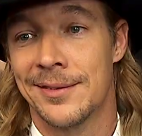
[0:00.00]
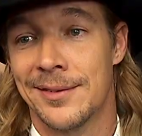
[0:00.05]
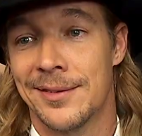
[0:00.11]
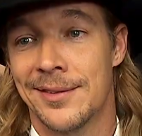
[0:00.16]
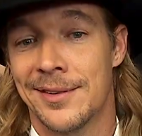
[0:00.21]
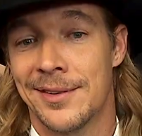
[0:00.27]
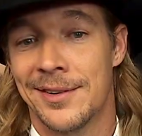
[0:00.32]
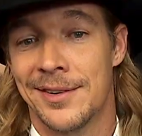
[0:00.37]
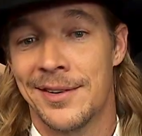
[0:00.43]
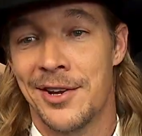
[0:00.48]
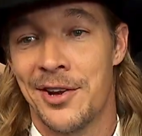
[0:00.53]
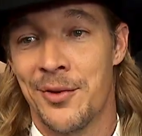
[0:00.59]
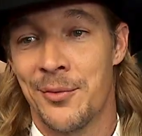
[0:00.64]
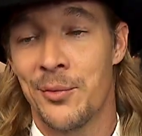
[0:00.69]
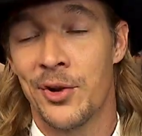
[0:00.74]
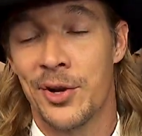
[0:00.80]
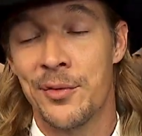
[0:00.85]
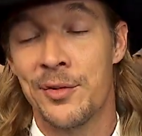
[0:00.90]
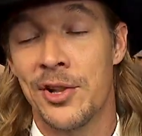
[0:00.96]
you know? looking for
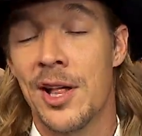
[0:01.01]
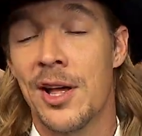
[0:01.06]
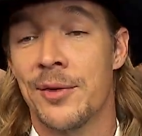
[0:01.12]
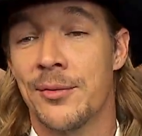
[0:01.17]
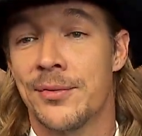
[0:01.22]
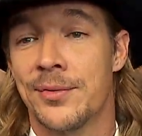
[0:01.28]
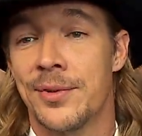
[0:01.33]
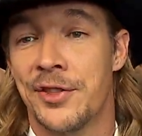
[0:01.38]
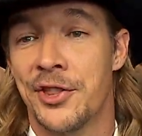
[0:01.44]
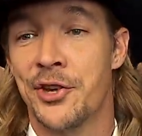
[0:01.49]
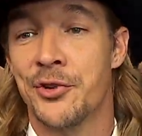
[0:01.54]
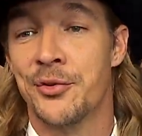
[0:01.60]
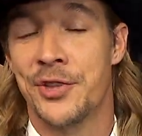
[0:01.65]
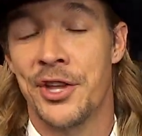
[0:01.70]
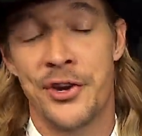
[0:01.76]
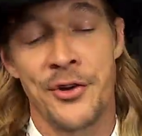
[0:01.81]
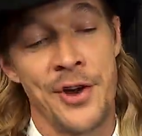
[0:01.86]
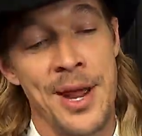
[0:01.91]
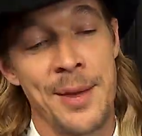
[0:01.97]
love. Looking for love. As Johnny
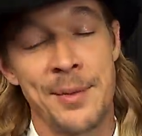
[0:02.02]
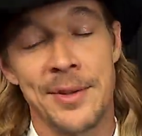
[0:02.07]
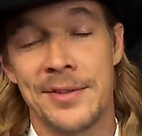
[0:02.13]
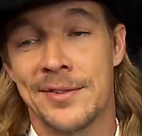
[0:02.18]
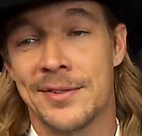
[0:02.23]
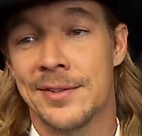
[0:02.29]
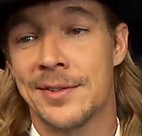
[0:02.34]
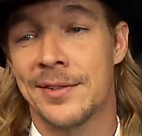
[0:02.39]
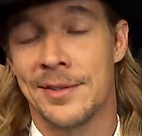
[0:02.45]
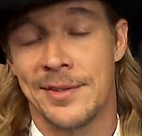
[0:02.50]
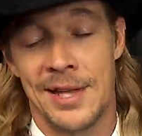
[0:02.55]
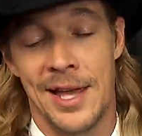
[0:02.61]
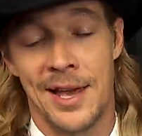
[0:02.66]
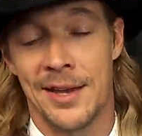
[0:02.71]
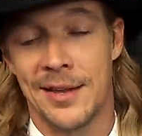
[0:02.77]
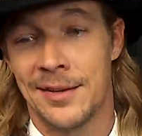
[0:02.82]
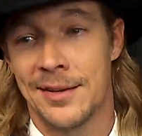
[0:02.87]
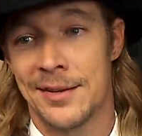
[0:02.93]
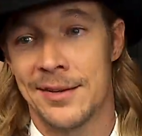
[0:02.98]
Lee was saying. Yeah.
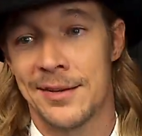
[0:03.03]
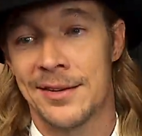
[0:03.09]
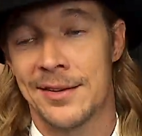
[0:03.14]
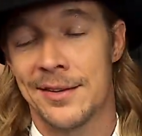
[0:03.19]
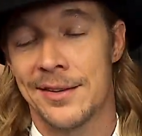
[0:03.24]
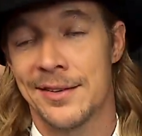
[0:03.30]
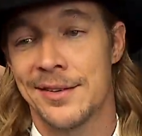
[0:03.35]
Very good, very